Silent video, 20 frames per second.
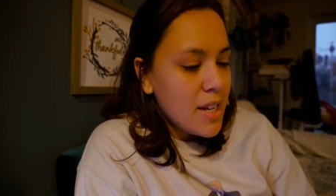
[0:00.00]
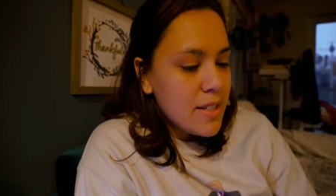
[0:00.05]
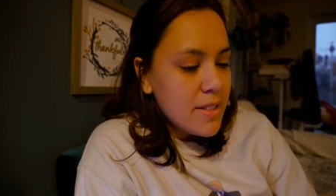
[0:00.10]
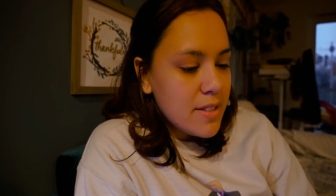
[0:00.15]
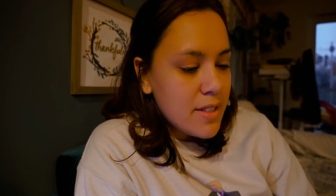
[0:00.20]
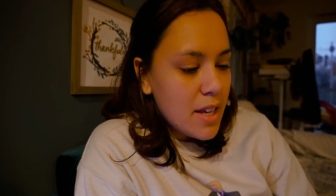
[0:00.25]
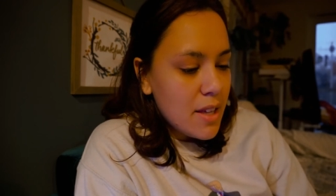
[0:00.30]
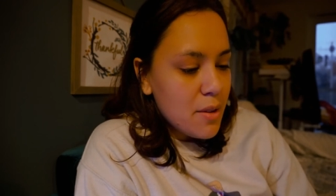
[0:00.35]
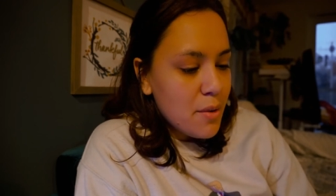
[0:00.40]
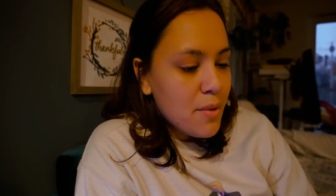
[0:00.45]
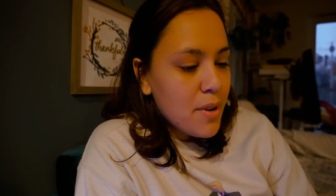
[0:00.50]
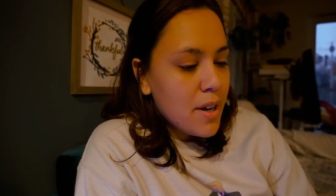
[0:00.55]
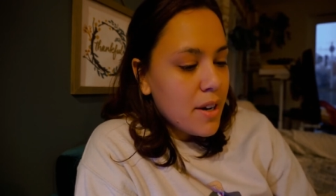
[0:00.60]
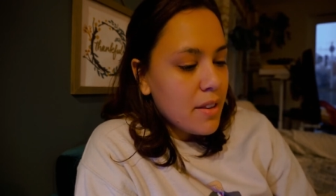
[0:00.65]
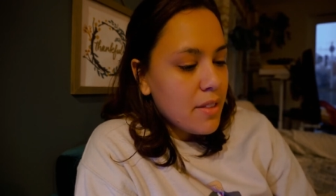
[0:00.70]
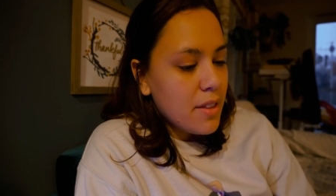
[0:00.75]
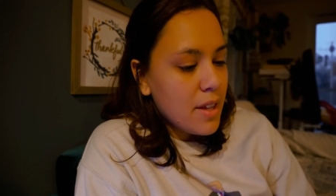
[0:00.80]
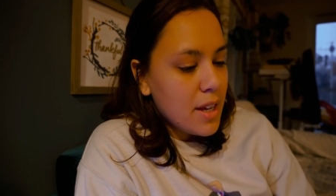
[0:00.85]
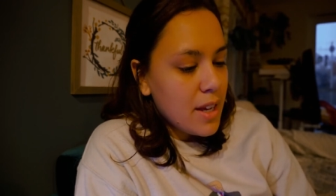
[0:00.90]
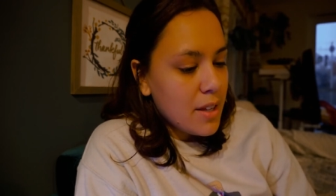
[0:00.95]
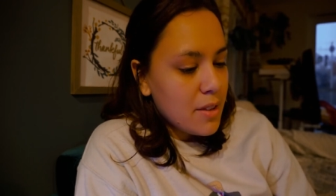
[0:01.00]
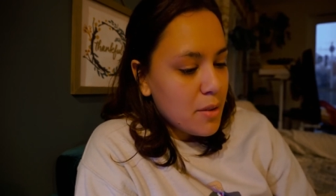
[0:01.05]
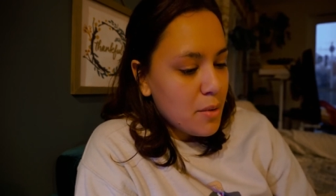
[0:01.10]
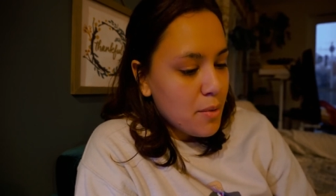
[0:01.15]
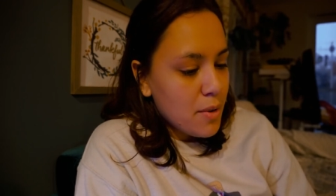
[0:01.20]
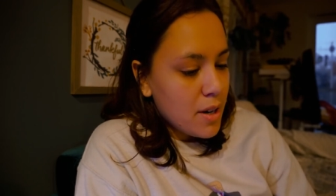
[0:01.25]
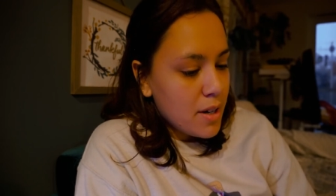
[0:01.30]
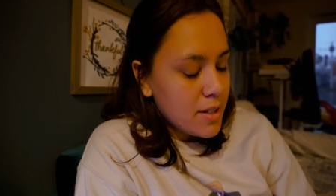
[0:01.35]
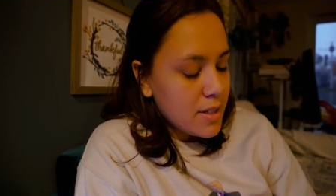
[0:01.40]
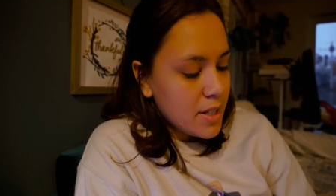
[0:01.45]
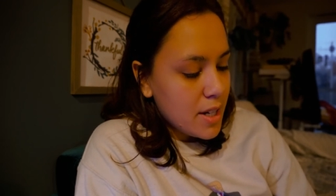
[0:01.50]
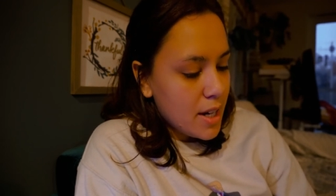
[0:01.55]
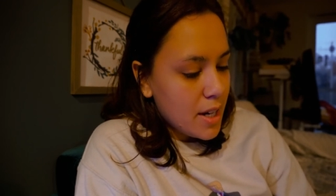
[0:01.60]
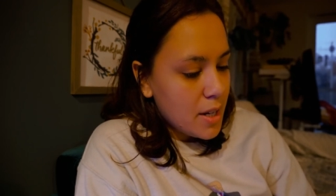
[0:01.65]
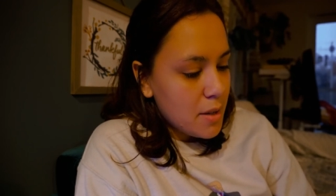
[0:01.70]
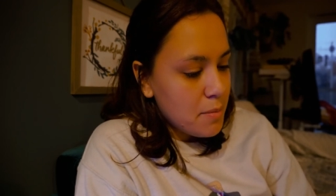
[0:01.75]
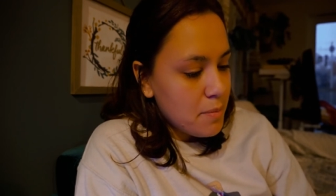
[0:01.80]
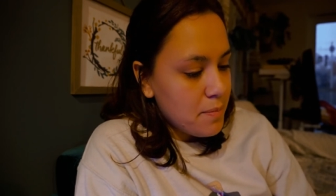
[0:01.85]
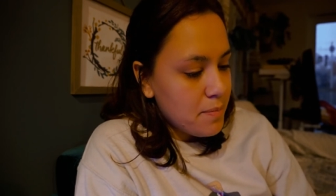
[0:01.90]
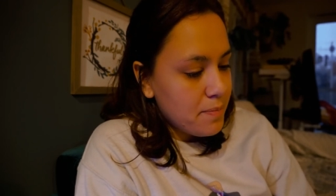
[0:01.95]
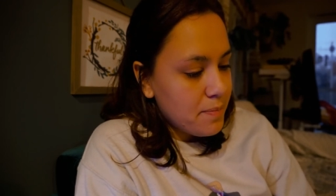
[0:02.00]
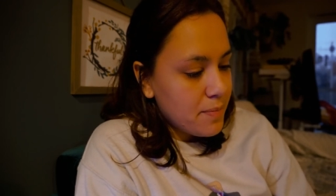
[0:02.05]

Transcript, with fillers: say the wrong thing at the wrong time.